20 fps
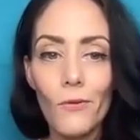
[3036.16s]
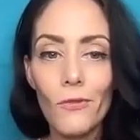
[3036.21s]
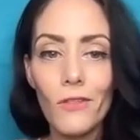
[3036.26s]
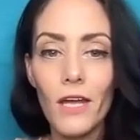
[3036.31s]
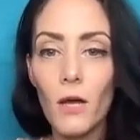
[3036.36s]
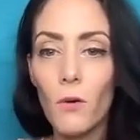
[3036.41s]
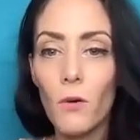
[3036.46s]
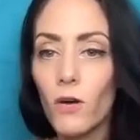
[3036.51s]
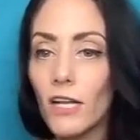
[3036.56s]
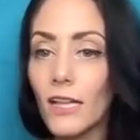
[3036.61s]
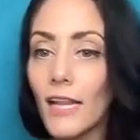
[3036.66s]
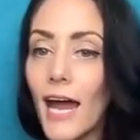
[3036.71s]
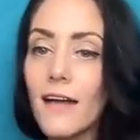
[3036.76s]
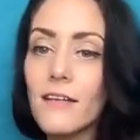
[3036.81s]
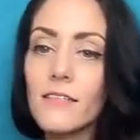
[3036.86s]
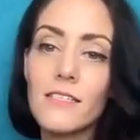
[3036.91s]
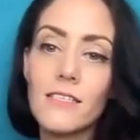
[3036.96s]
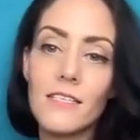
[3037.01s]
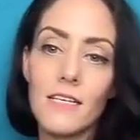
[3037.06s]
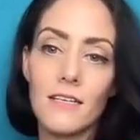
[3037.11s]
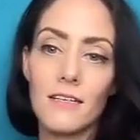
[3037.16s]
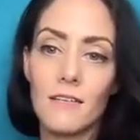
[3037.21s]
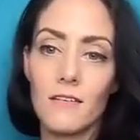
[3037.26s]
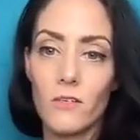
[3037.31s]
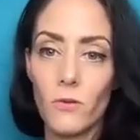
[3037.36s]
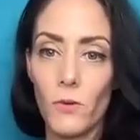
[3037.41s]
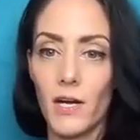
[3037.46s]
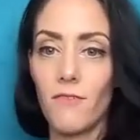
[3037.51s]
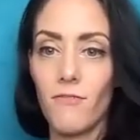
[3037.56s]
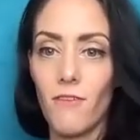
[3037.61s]
don't that think gets, it would have lasted. That
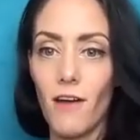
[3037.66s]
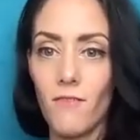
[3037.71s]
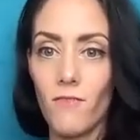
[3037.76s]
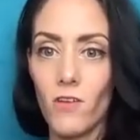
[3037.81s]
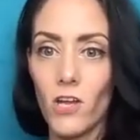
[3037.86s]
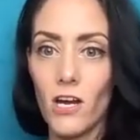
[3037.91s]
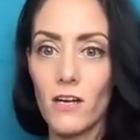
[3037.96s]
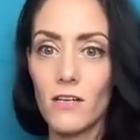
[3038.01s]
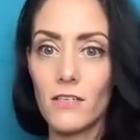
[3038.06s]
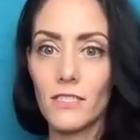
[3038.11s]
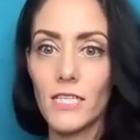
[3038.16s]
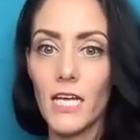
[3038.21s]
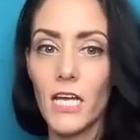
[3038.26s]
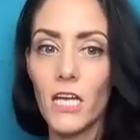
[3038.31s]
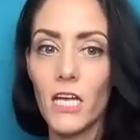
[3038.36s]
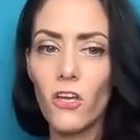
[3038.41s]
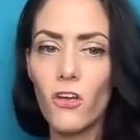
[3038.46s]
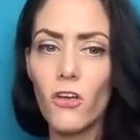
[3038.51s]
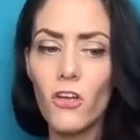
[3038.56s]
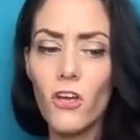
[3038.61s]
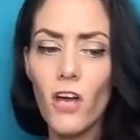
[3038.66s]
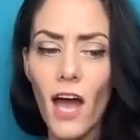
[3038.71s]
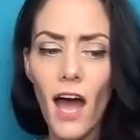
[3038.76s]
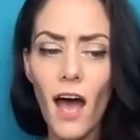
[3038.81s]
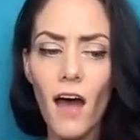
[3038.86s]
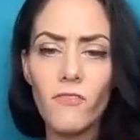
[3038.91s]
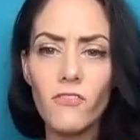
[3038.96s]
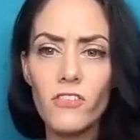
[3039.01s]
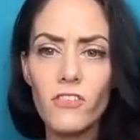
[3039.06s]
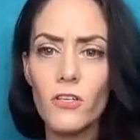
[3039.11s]
gets boring. Years. Like you, you
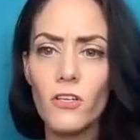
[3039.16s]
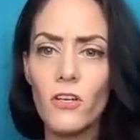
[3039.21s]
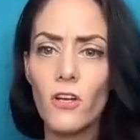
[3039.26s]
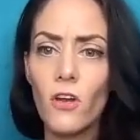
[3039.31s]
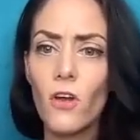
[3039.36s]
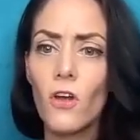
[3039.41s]
yeah. have to,